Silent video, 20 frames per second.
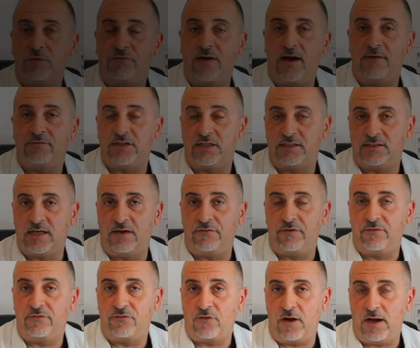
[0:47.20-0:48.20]

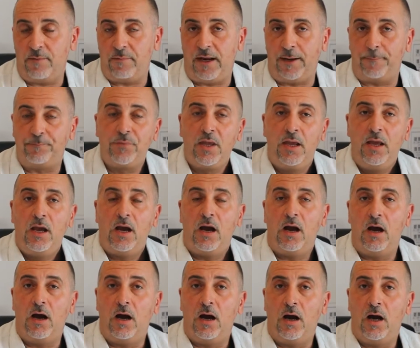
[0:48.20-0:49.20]
567 framing
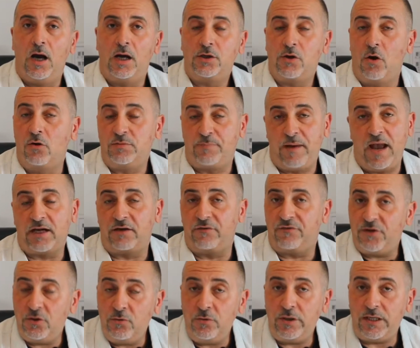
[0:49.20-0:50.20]
goes back a
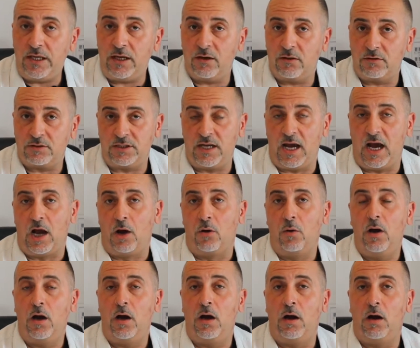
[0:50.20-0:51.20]
few years
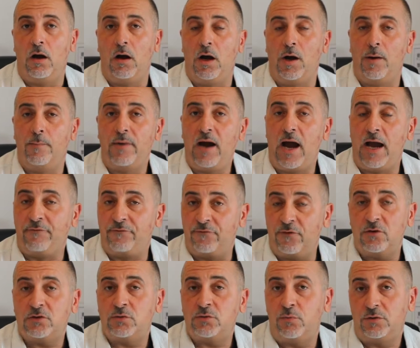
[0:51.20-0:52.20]
now. I
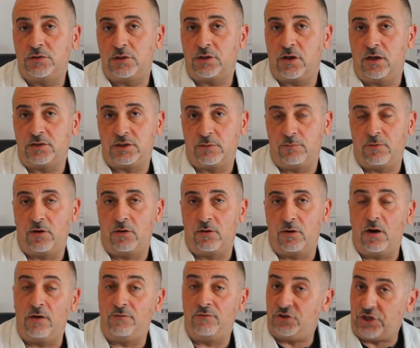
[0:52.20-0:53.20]
first was a
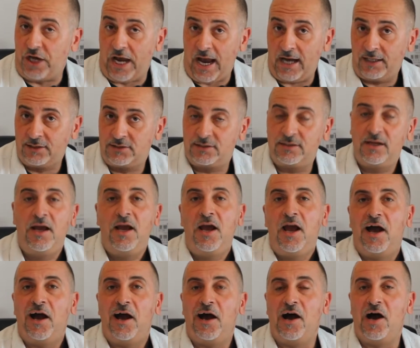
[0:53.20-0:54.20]
customer of Jack's
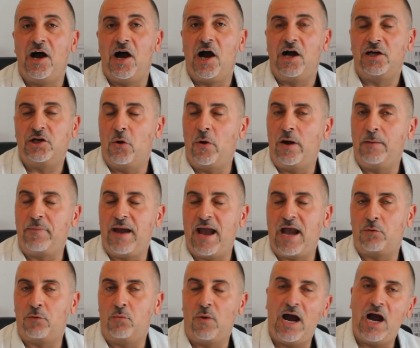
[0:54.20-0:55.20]
going
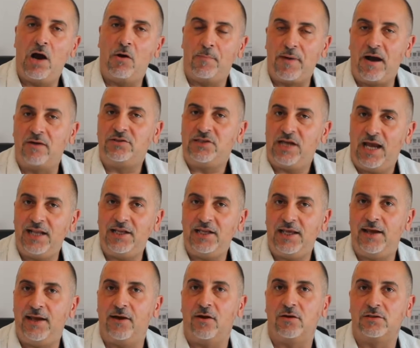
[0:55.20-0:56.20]
back, wow, about 10
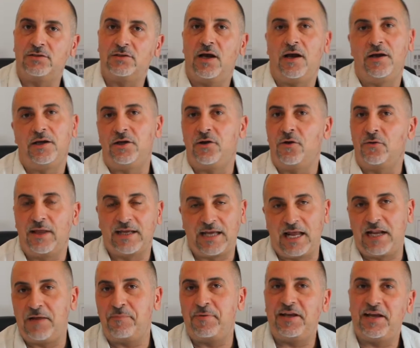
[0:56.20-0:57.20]
years. You know, like
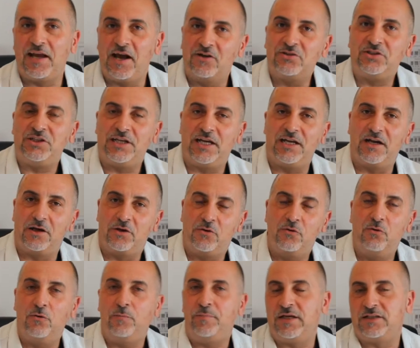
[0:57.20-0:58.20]
anybody else, you get a
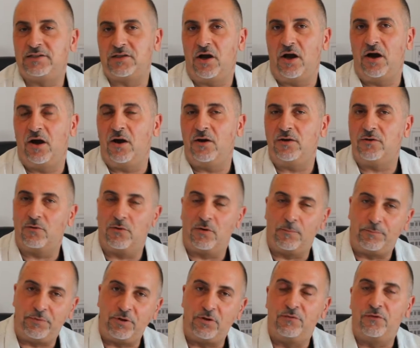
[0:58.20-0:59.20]
cool piece of art or a
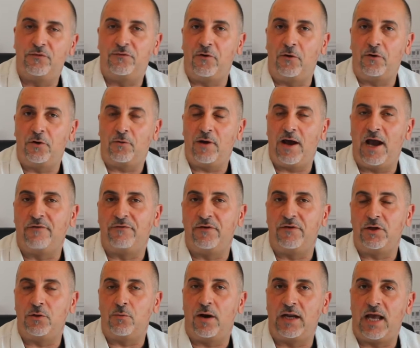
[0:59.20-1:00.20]
beautiful photograph
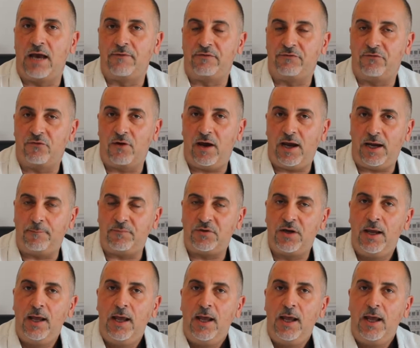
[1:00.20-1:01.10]
and you want to have it framed.